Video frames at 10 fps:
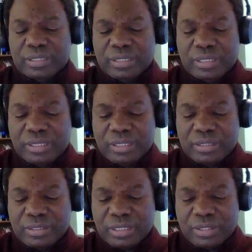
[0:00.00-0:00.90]

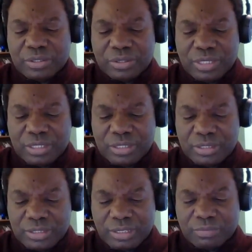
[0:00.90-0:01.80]
2
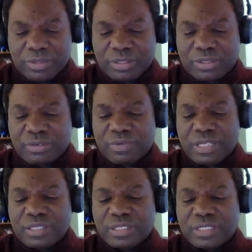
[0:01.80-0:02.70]
Corinthians chapter
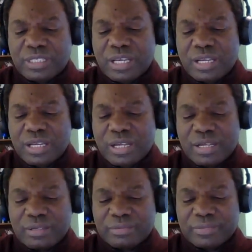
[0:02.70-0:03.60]
17.
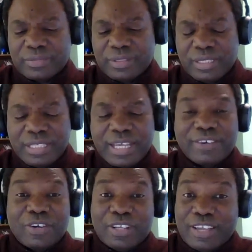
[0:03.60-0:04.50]
I
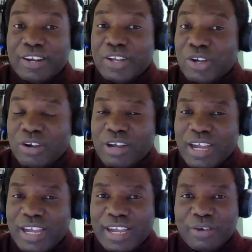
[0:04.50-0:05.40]

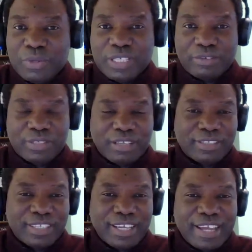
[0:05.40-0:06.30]
would just
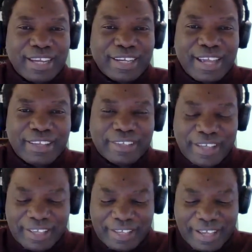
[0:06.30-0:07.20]
say that I
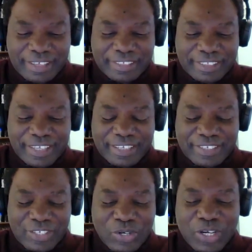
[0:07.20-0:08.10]

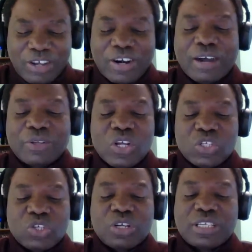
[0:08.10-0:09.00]
hesitated turning around.
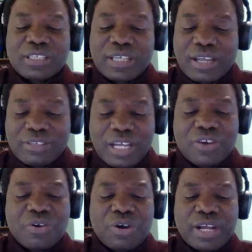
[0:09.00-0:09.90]
So it's
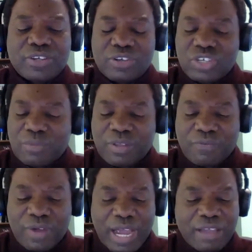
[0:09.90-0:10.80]
2 Corinthians chapter
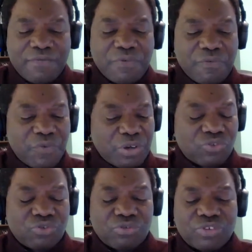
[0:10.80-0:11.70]
5
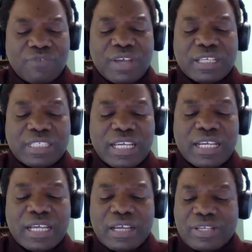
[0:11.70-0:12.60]
verse
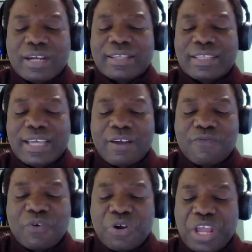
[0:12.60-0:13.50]
17. Tell,
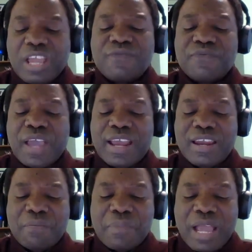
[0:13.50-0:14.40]
therefore, if
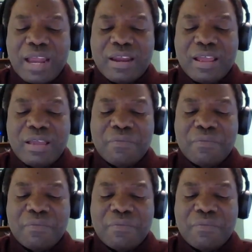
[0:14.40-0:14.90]
any man